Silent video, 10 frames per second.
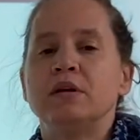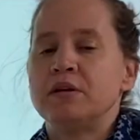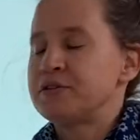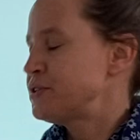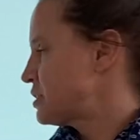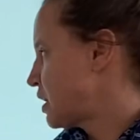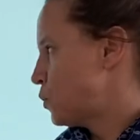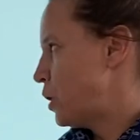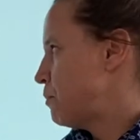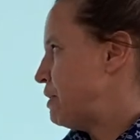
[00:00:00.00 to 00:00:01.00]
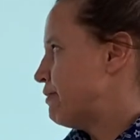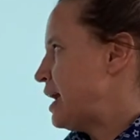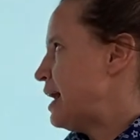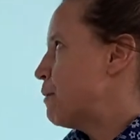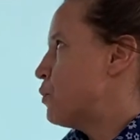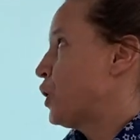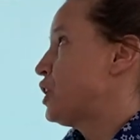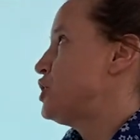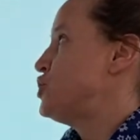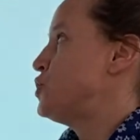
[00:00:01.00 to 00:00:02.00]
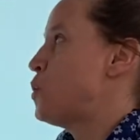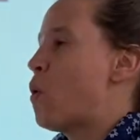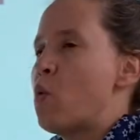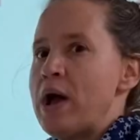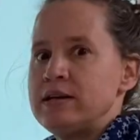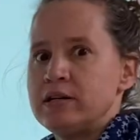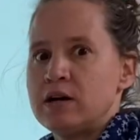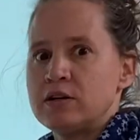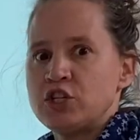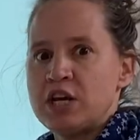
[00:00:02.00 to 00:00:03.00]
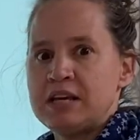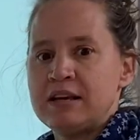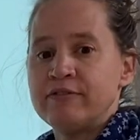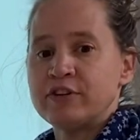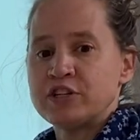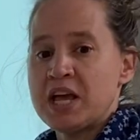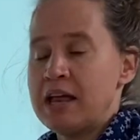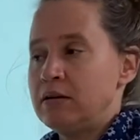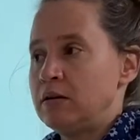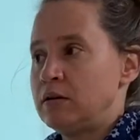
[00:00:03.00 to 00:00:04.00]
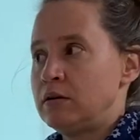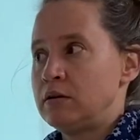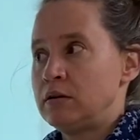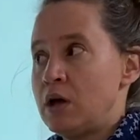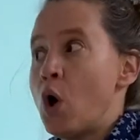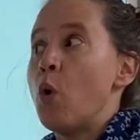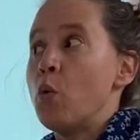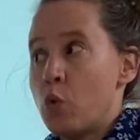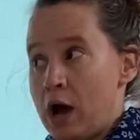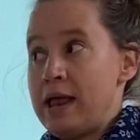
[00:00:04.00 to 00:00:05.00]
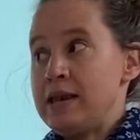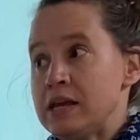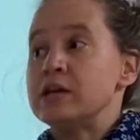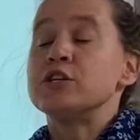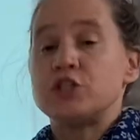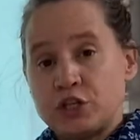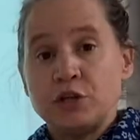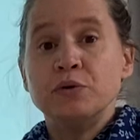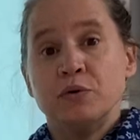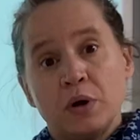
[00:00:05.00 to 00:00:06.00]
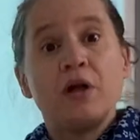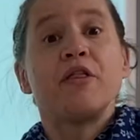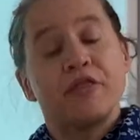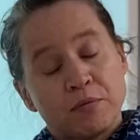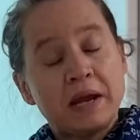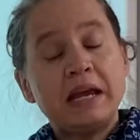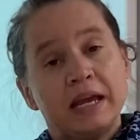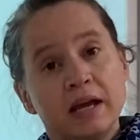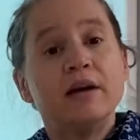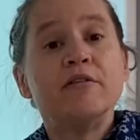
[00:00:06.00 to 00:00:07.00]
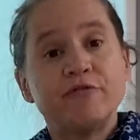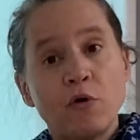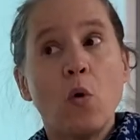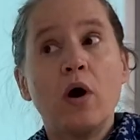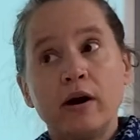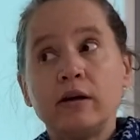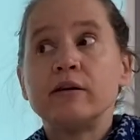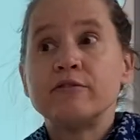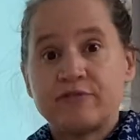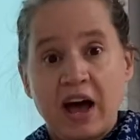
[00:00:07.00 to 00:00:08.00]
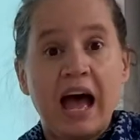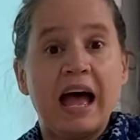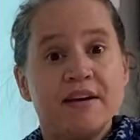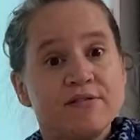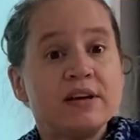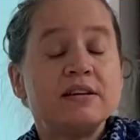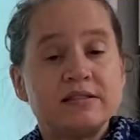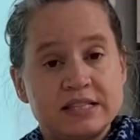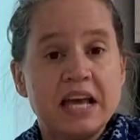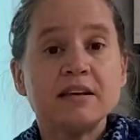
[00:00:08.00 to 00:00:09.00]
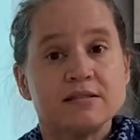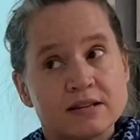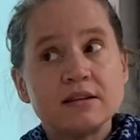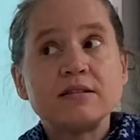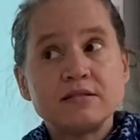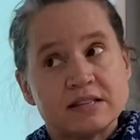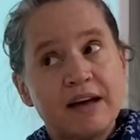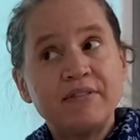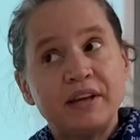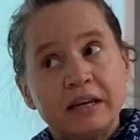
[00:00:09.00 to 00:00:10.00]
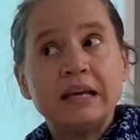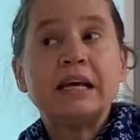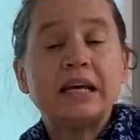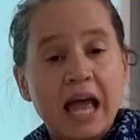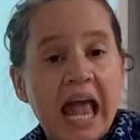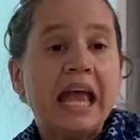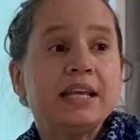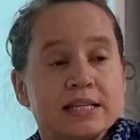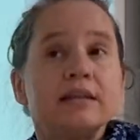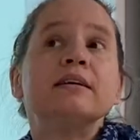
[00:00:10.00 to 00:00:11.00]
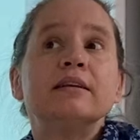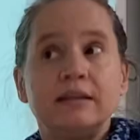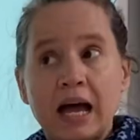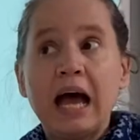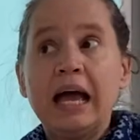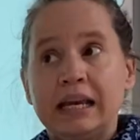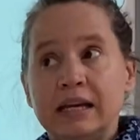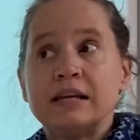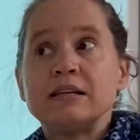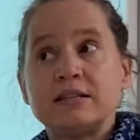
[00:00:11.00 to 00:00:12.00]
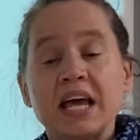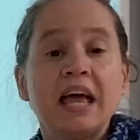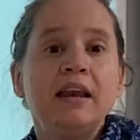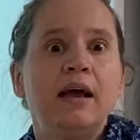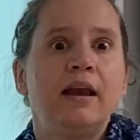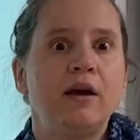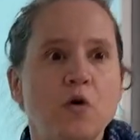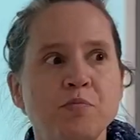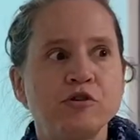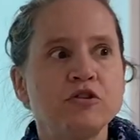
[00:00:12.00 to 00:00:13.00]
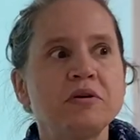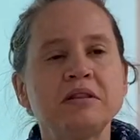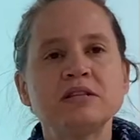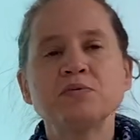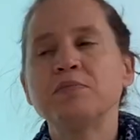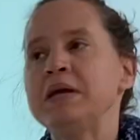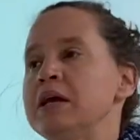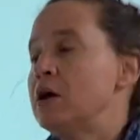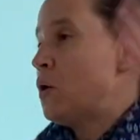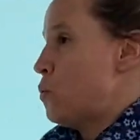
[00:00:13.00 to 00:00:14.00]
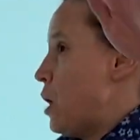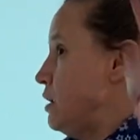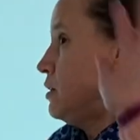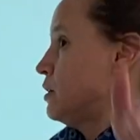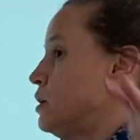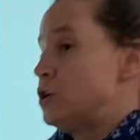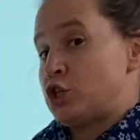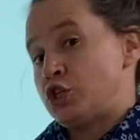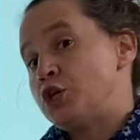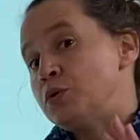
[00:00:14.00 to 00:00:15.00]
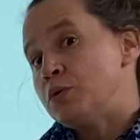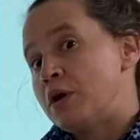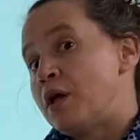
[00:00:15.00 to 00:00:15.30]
So this is gonna wear me right up. We're gonna do wet dog shaking for 10. 1, 2, 3, 4, 5, 6, 7, 8, 9, 10. And I hope you're doing this with me. 1, 2,